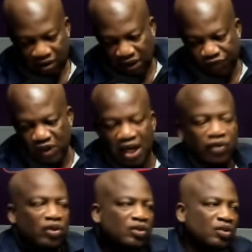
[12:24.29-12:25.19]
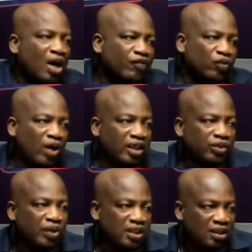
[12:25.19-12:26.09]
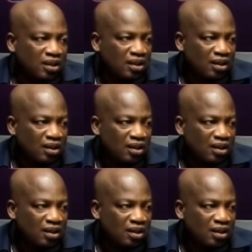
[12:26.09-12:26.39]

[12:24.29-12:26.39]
If they are not, you have to ask questions.